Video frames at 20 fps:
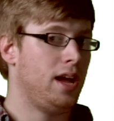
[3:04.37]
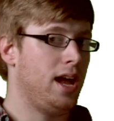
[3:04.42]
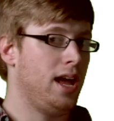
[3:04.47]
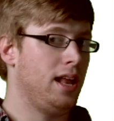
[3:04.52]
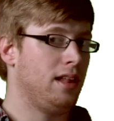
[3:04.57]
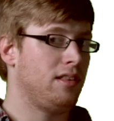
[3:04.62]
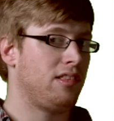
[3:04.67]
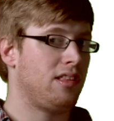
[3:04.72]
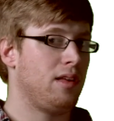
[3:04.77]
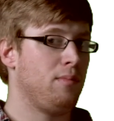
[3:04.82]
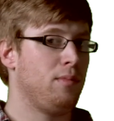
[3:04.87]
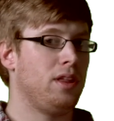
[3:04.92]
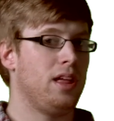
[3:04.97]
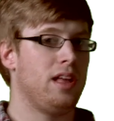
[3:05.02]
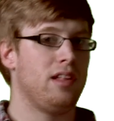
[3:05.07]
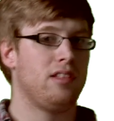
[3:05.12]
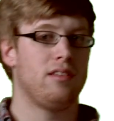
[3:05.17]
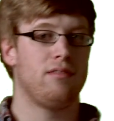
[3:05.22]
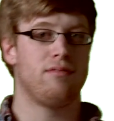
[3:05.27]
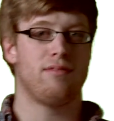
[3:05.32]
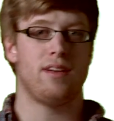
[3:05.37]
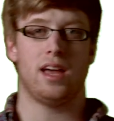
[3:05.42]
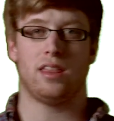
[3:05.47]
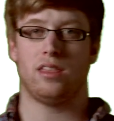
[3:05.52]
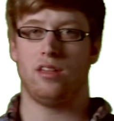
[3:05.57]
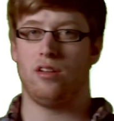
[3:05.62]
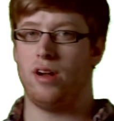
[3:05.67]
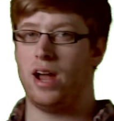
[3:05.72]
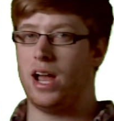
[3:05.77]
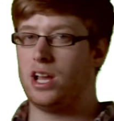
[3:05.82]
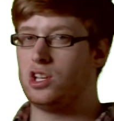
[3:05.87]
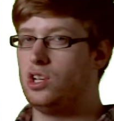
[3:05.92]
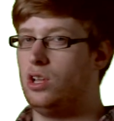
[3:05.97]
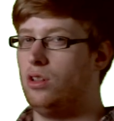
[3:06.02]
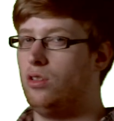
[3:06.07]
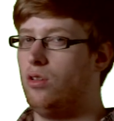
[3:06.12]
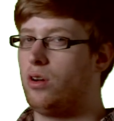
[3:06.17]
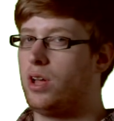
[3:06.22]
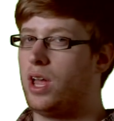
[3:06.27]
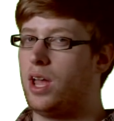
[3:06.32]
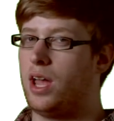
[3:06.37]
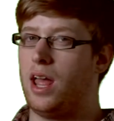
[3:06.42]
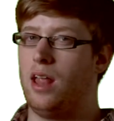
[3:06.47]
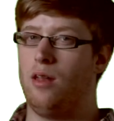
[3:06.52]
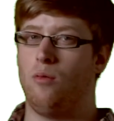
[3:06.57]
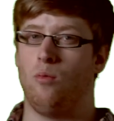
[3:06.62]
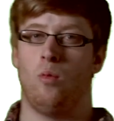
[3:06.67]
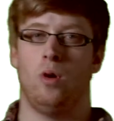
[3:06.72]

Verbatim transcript: it simulates the effect that you're actually looking at